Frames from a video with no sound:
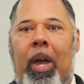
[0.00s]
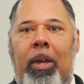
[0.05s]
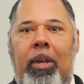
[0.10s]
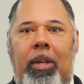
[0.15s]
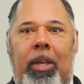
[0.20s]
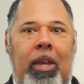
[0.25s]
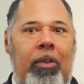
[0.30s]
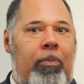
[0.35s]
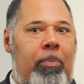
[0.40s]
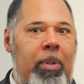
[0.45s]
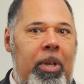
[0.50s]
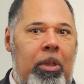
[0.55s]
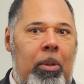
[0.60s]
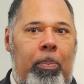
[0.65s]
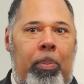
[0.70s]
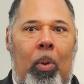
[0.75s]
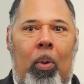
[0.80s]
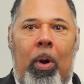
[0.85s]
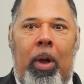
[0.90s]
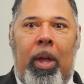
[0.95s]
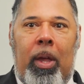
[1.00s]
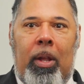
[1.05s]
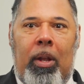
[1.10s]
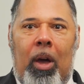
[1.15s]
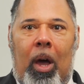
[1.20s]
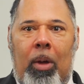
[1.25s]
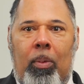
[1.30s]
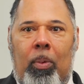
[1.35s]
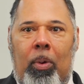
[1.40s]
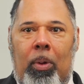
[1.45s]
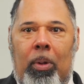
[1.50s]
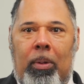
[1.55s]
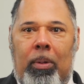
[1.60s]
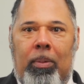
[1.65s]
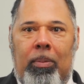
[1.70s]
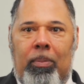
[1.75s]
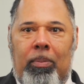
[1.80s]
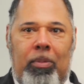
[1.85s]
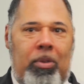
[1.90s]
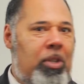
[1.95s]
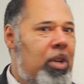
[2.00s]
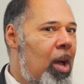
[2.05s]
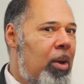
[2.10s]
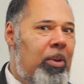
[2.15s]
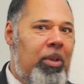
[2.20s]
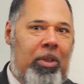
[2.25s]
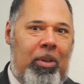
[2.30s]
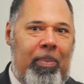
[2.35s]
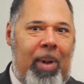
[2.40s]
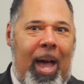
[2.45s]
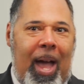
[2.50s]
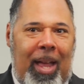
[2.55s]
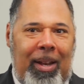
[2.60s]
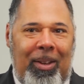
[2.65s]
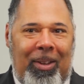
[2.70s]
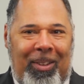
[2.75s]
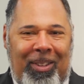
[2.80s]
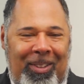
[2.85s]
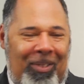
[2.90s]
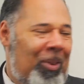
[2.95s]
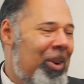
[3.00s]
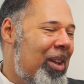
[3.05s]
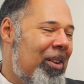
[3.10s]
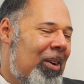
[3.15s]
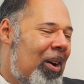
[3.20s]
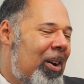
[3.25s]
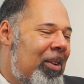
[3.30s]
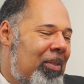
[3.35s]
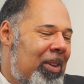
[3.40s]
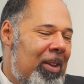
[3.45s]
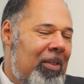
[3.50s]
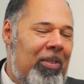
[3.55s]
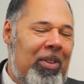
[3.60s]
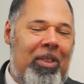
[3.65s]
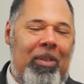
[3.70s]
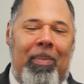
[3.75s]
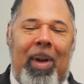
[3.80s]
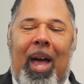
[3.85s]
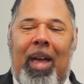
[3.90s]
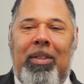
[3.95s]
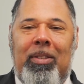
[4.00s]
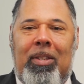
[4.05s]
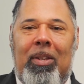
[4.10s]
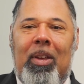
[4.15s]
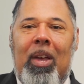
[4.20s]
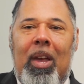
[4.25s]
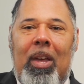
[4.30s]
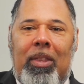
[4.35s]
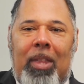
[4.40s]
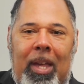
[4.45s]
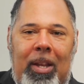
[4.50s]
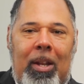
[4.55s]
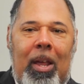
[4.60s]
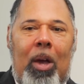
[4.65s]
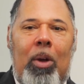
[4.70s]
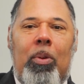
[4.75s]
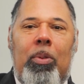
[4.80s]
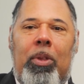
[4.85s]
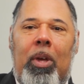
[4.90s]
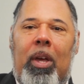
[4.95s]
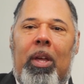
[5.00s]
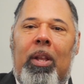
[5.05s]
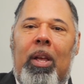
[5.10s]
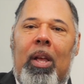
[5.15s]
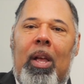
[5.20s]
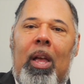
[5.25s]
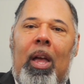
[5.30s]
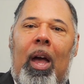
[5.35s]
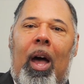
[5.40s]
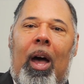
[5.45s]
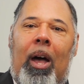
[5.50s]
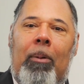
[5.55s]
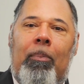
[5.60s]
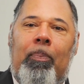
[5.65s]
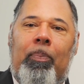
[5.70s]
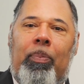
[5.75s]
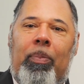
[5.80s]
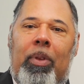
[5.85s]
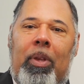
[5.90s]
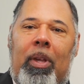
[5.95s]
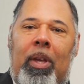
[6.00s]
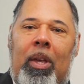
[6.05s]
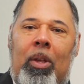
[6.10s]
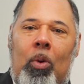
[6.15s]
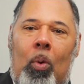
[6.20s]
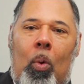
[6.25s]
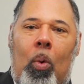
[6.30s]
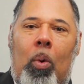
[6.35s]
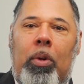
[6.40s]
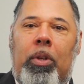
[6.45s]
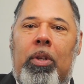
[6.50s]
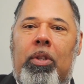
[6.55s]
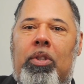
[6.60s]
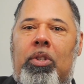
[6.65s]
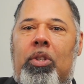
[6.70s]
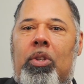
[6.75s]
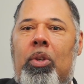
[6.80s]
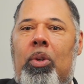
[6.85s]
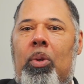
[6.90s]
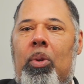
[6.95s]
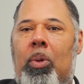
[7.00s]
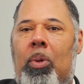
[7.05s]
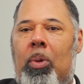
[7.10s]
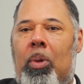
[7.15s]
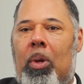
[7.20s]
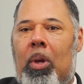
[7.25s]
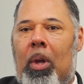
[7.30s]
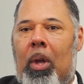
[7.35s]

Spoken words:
give me the boy and I will show you the man. I will give you the man. So they know that in order to